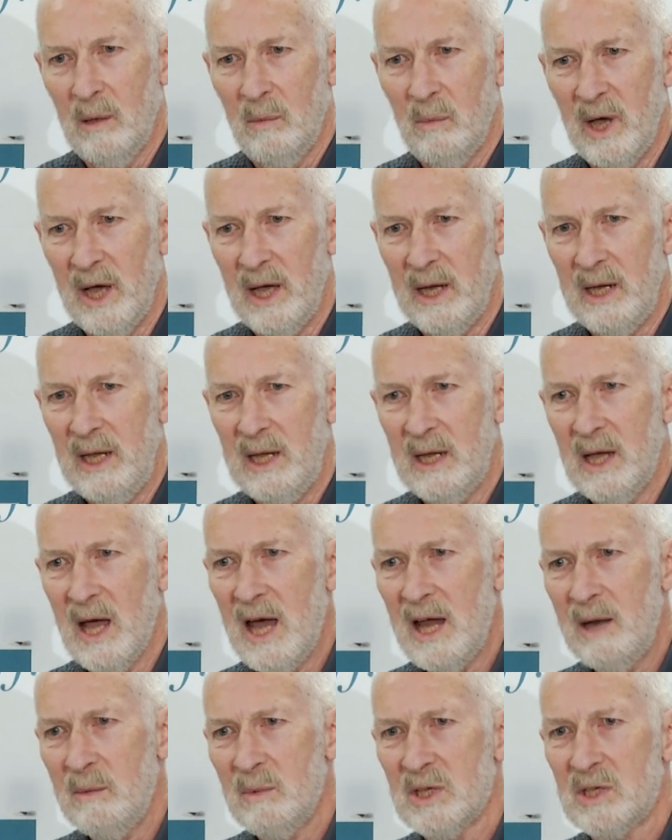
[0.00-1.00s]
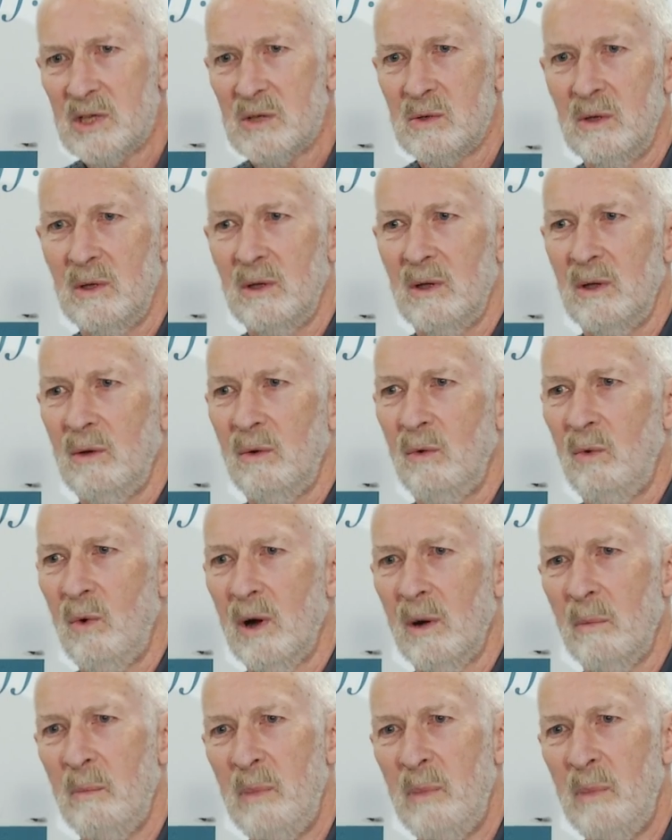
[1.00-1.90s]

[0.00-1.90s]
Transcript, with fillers: but economists were